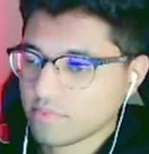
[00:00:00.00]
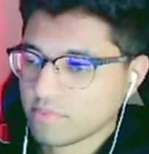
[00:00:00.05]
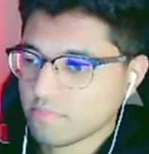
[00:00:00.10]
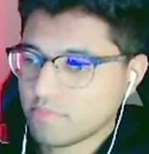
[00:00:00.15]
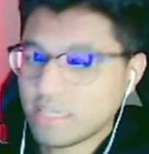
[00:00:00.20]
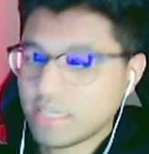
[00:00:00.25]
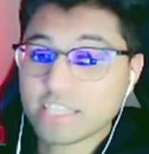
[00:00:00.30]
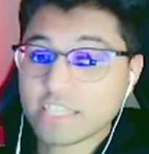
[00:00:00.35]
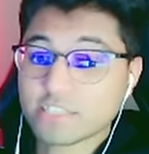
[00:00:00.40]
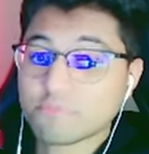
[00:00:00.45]

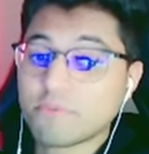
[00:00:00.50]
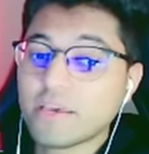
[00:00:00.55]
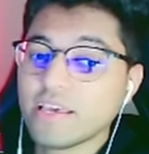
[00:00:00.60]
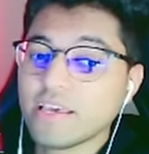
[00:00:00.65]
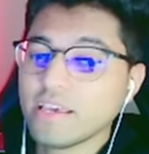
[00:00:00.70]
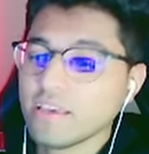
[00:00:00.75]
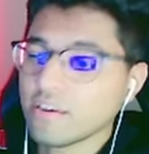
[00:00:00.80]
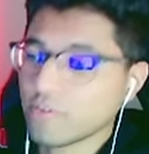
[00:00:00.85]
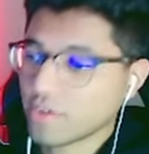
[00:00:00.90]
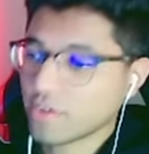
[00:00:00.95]

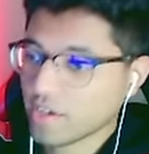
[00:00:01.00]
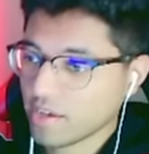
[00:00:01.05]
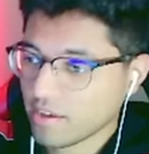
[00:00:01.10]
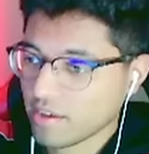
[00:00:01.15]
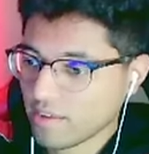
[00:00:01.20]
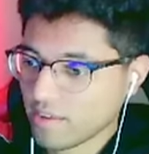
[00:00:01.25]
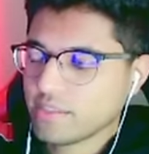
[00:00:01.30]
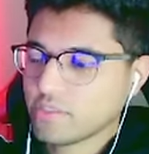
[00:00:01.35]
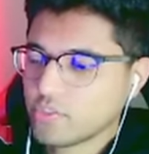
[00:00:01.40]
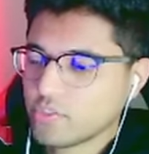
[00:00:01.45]
PSP,
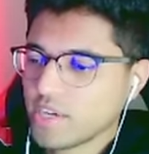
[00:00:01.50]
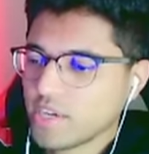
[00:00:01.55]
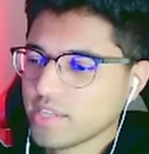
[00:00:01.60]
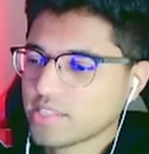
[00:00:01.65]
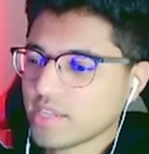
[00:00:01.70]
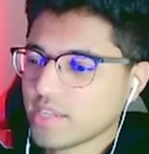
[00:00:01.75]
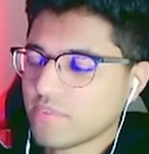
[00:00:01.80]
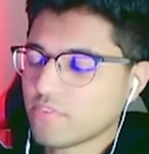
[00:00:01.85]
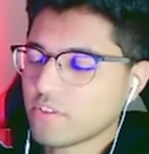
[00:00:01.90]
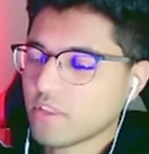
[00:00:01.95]
okay. Did you guys
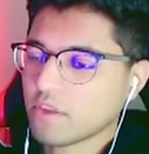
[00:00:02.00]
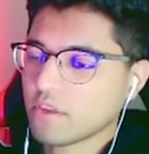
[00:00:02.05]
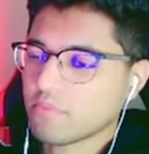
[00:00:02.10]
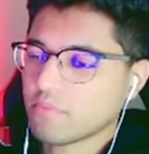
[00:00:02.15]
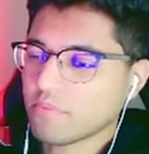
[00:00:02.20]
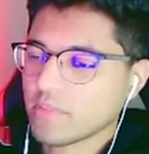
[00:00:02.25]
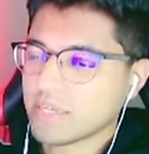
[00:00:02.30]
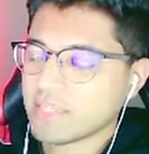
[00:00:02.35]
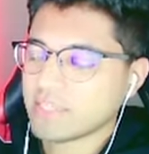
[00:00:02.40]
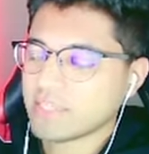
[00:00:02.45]
ever like
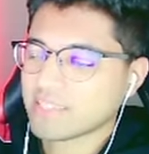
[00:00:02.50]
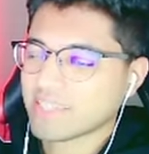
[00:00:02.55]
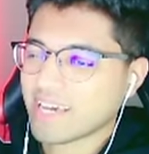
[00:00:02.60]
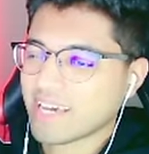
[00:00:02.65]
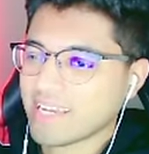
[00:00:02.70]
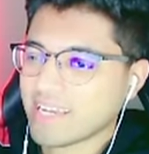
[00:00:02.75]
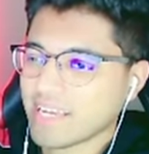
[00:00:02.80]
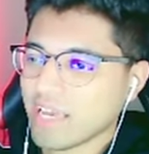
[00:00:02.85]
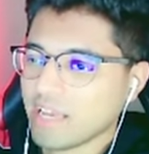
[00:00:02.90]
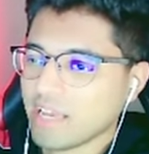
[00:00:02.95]
play these
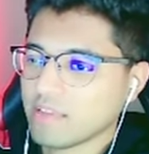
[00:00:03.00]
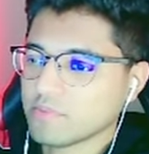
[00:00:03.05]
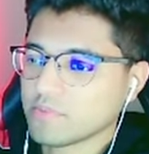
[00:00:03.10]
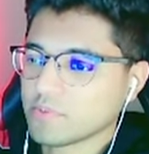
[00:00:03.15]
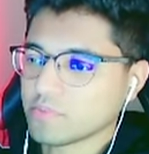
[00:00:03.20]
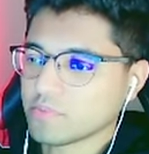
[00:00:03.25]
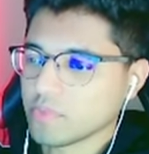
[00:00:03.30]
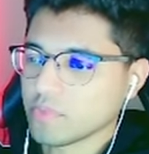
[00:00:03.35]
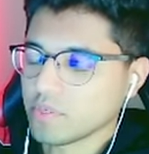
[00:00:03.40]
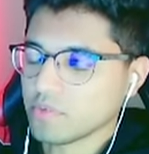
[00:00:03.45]
kind of games
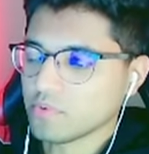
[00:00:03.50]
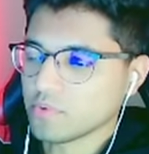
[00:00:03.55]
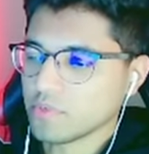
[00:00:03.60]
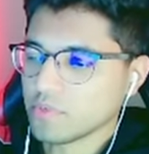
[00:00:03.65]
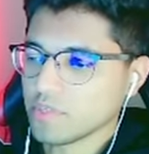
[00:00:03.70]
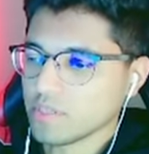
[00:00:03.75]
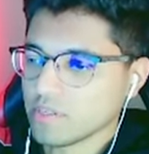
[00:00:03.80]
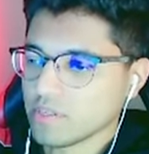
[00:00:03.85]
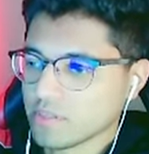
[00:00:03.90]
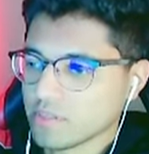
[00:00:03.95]
when you were
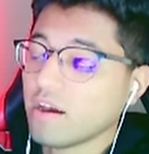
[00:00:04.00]
young?